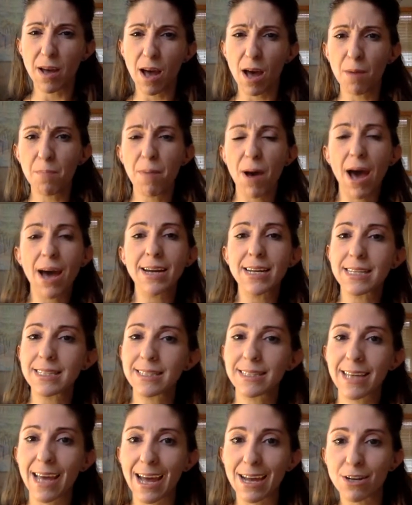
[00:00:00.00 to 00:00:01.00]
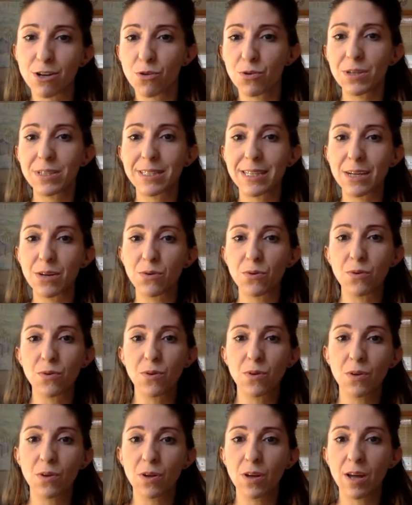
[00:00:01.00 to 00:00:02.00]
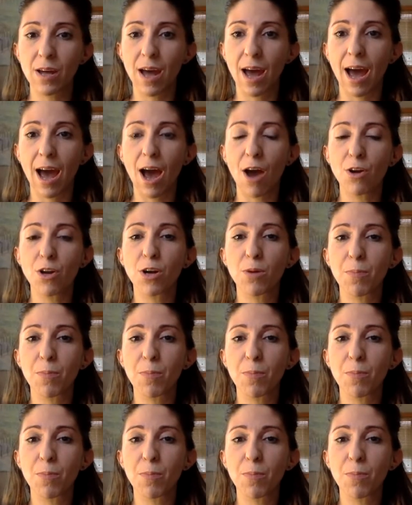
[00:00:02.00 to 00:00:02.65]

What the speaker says: body scan, noticing how your